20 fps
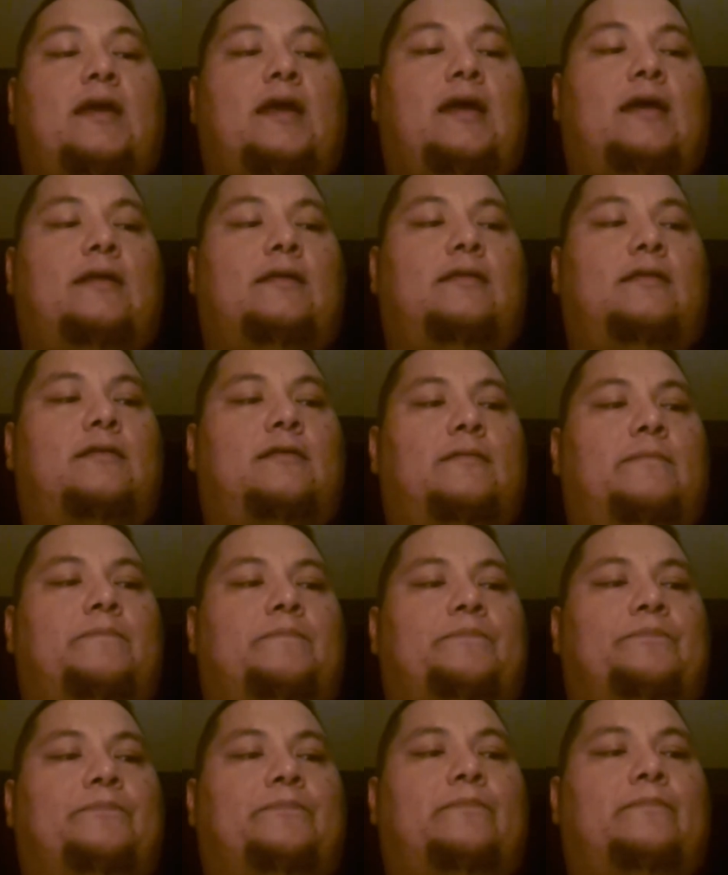And
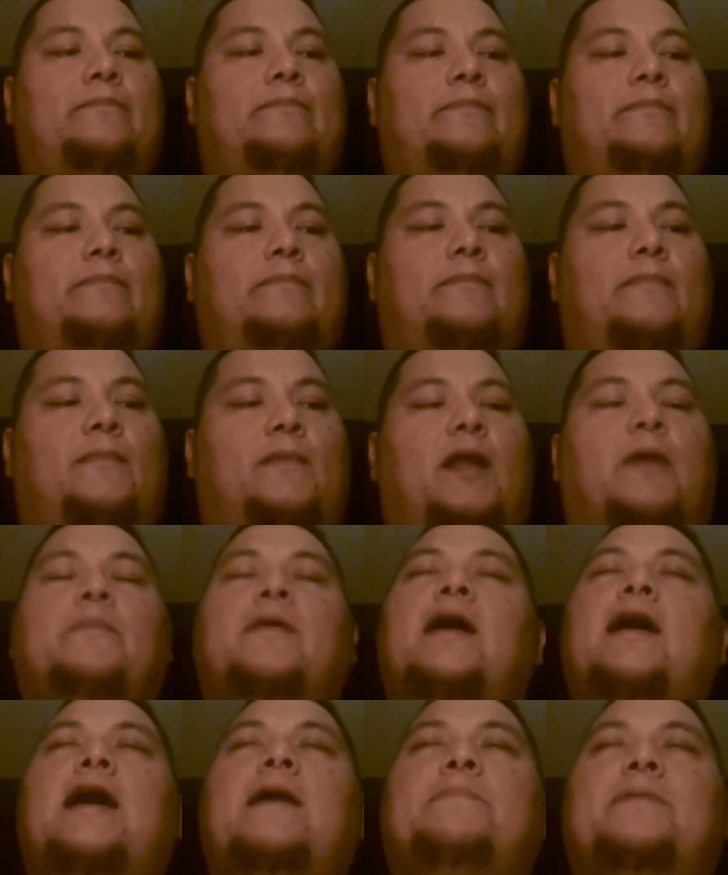I'm
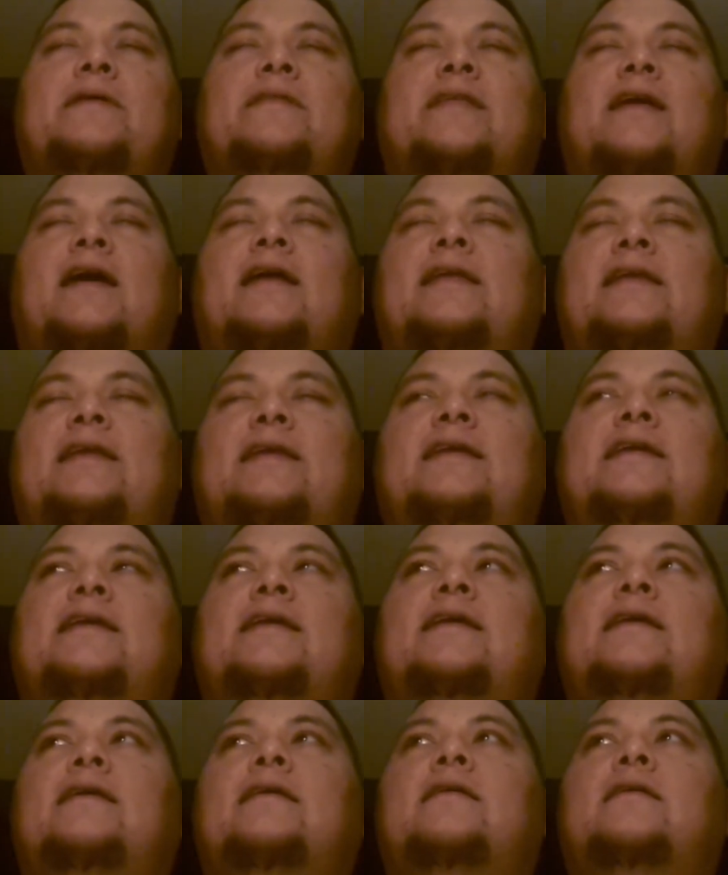happy that
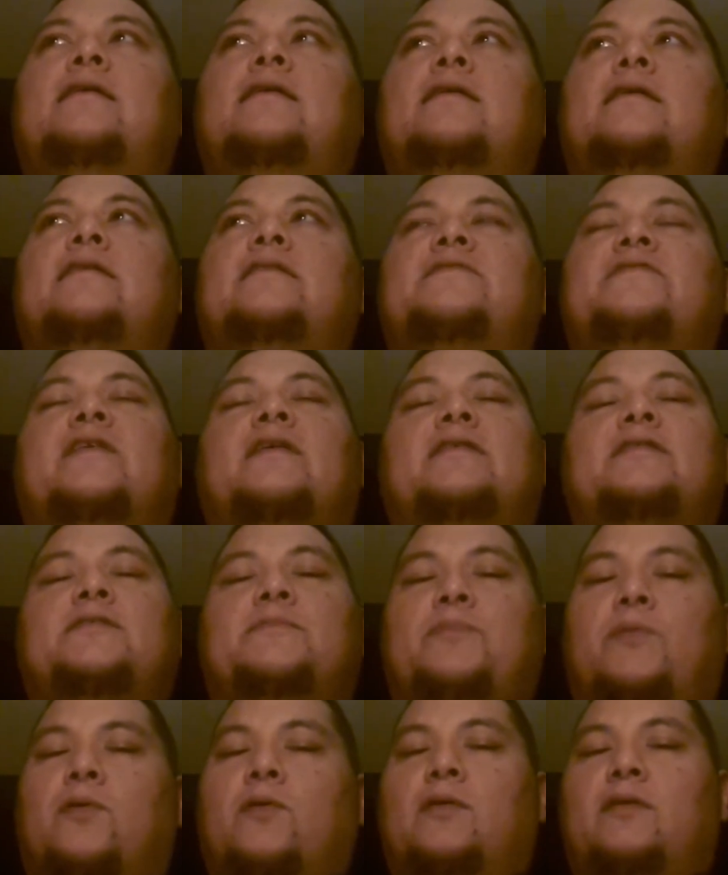he is very
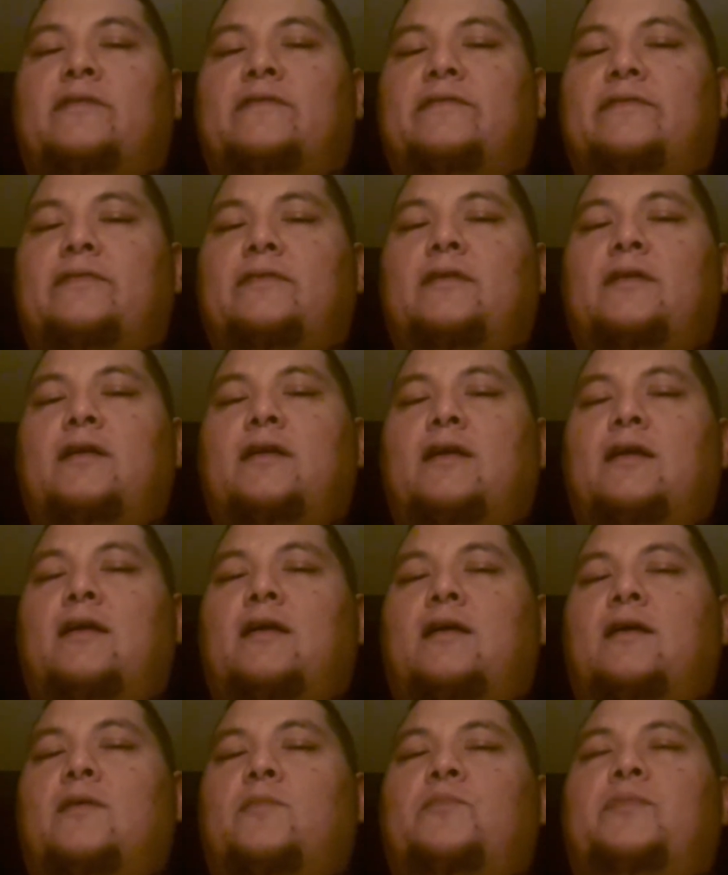supportive,
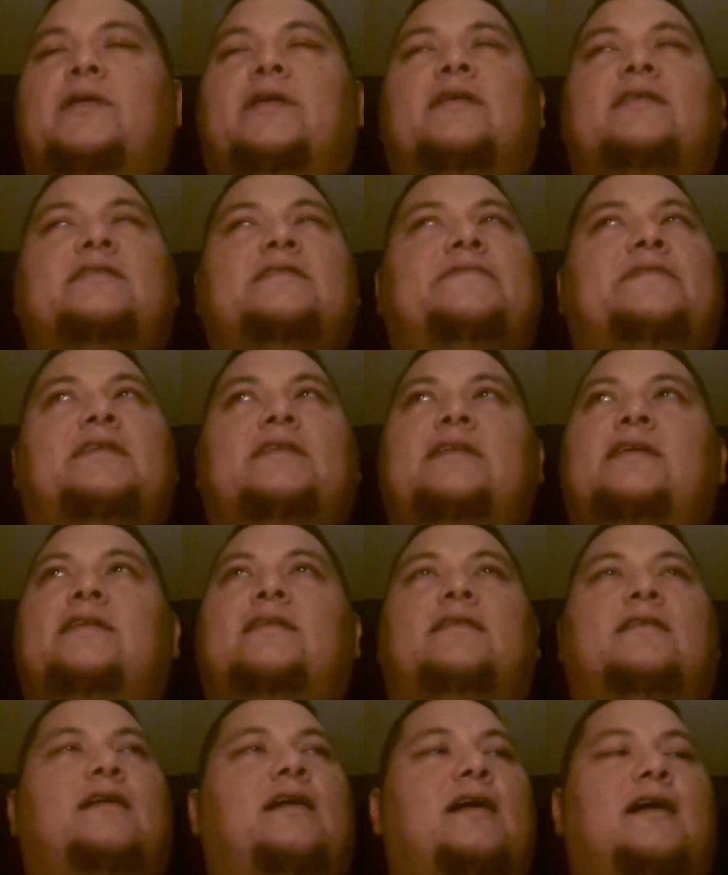because if he
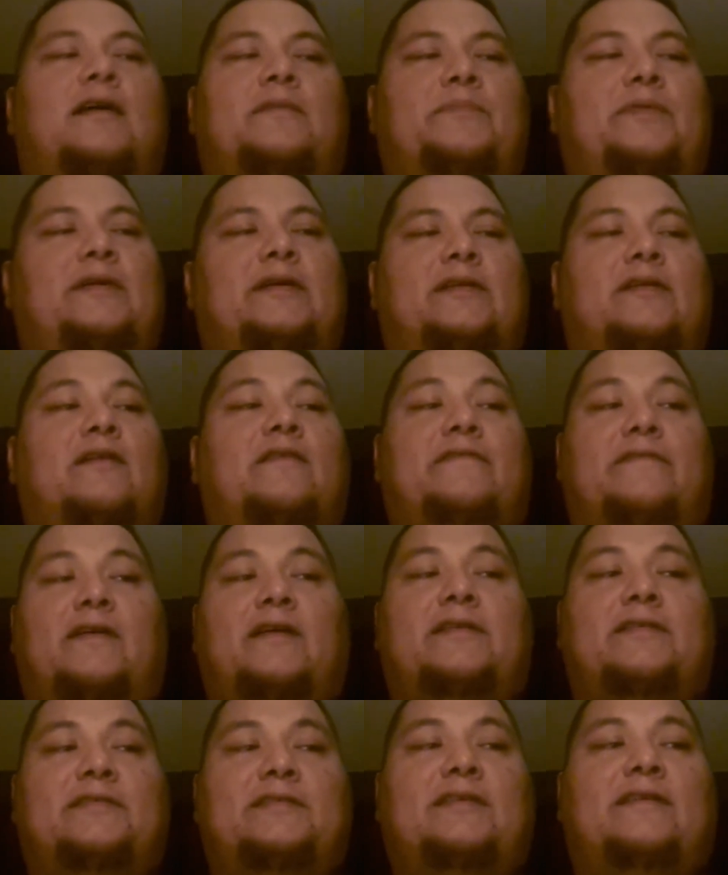didn't, I'd be like, go
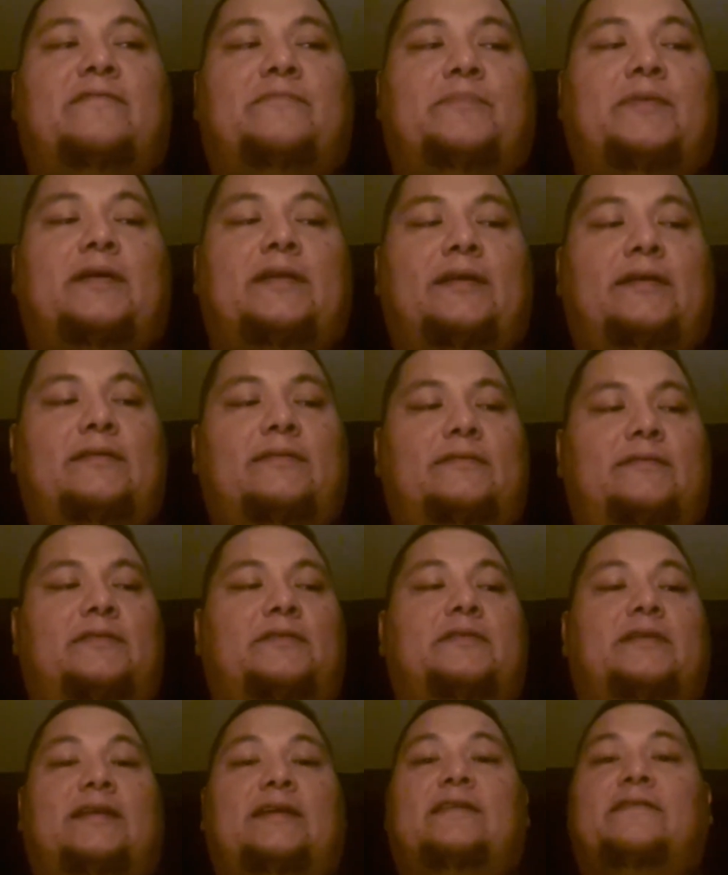fuck yourself, buddy.
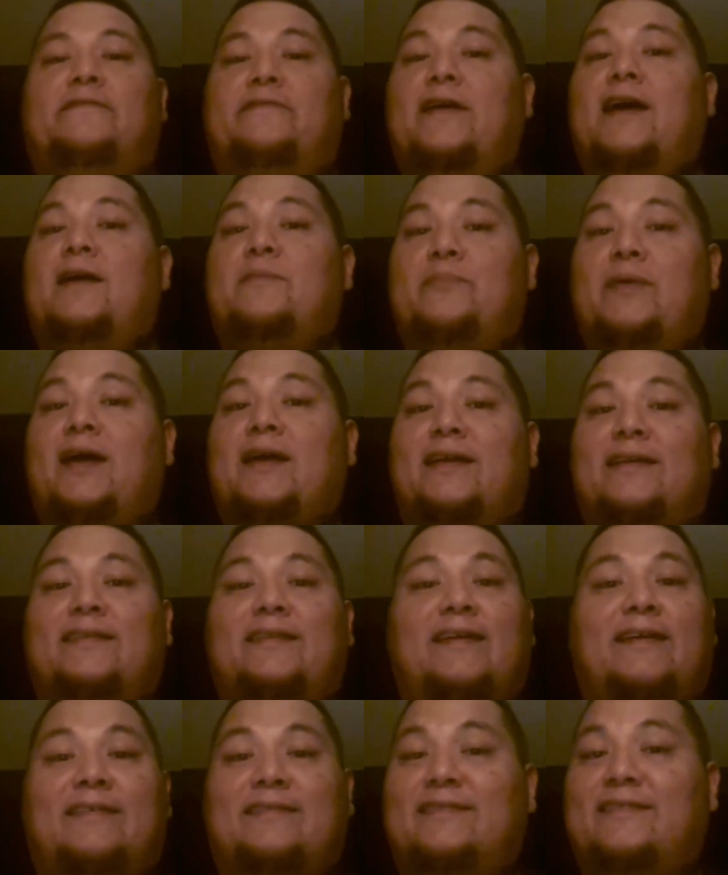You can eat a fat bag of
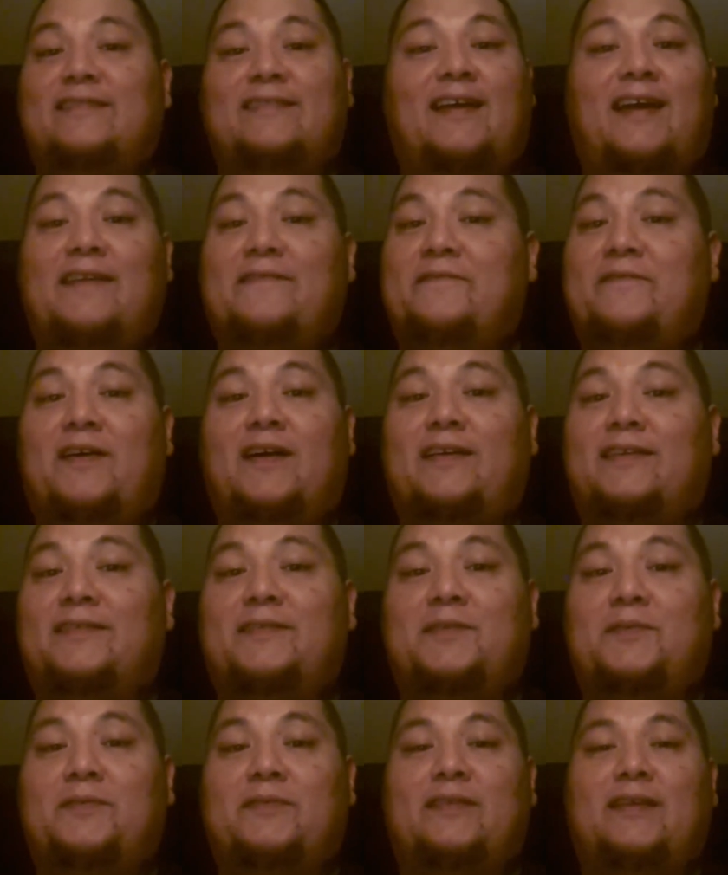dicks, because I ain't fucking
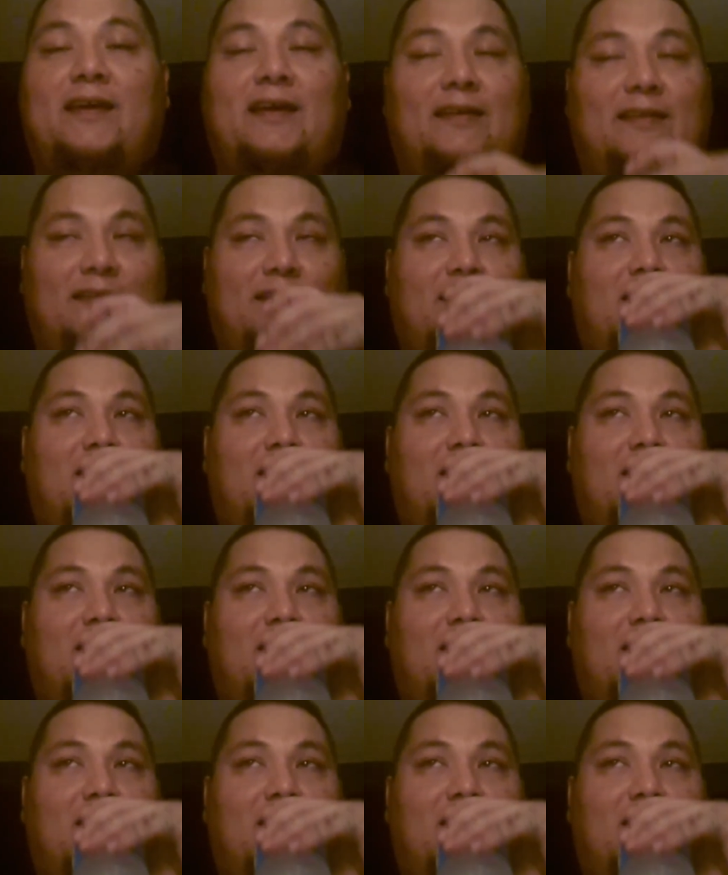doing that.